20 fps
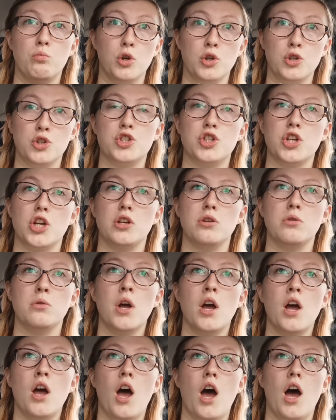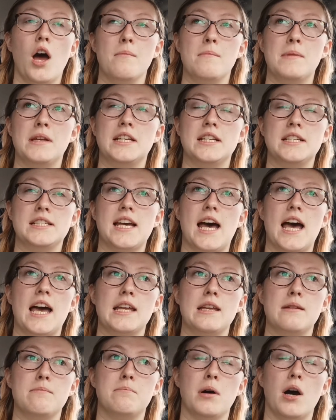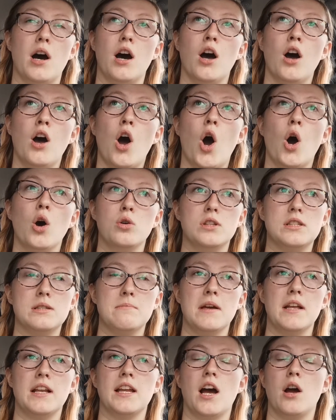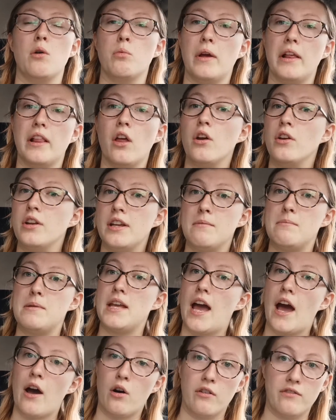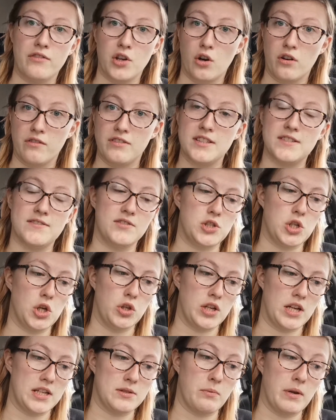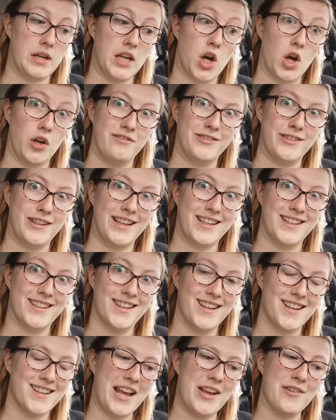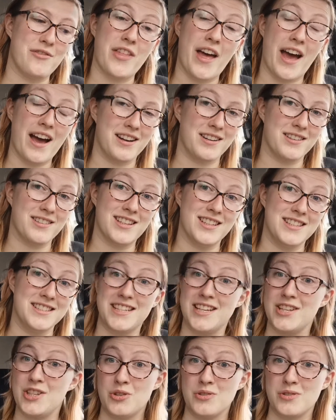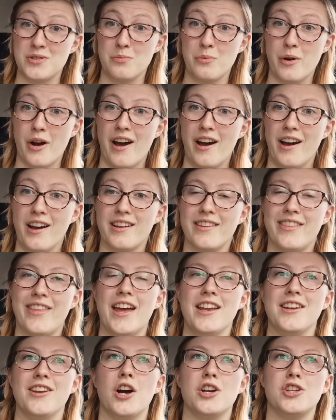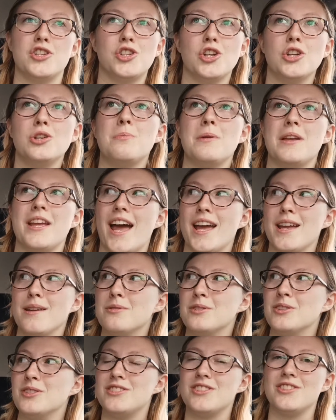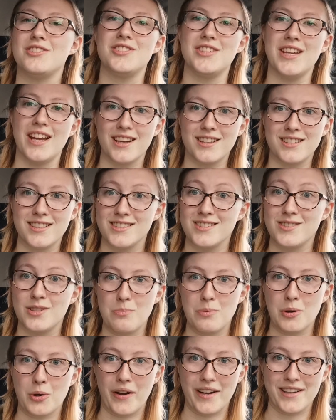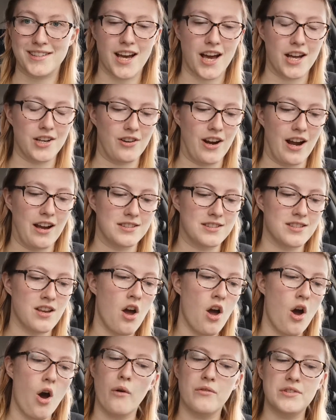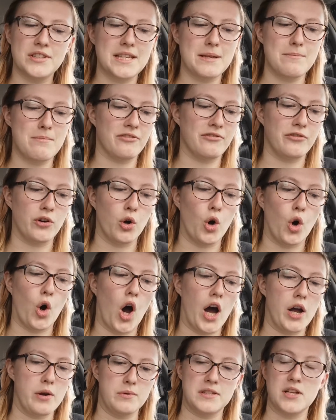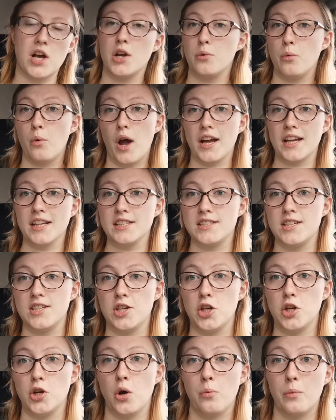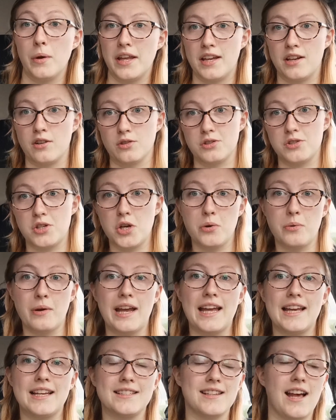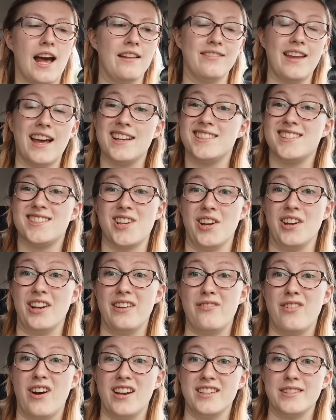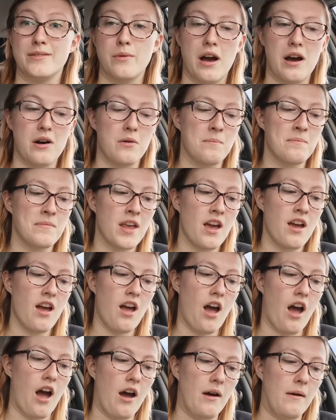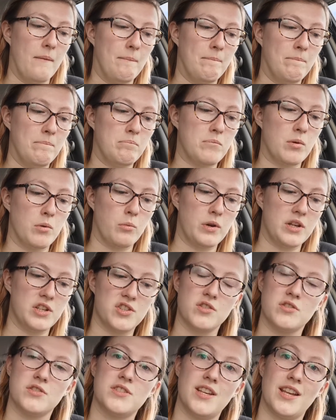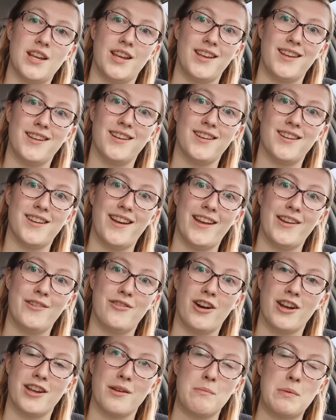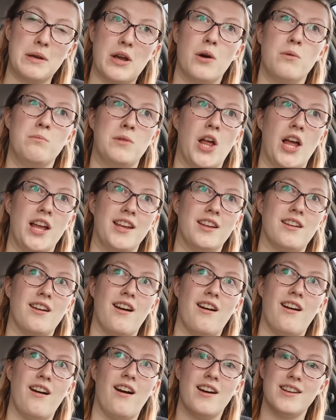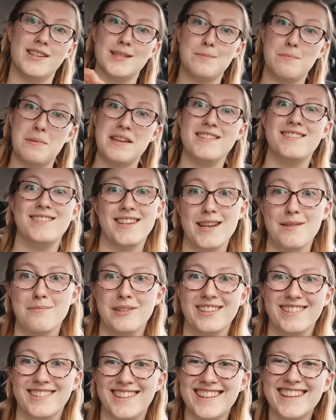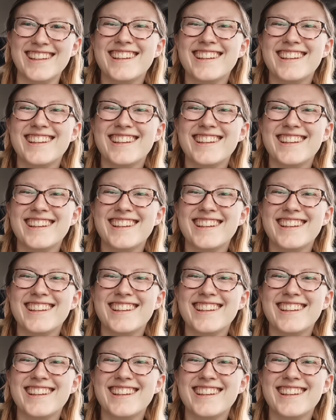1 shoot in a day, but ultimately I will only be out of the office for 2 days a week, hopefully. If that continues to work, then I should be able to stick to super quick turnarounds. Obviously before I was kind of working to a week or 2 weeks, and that's totally fine as well, but we shall see if I can become a speed demon.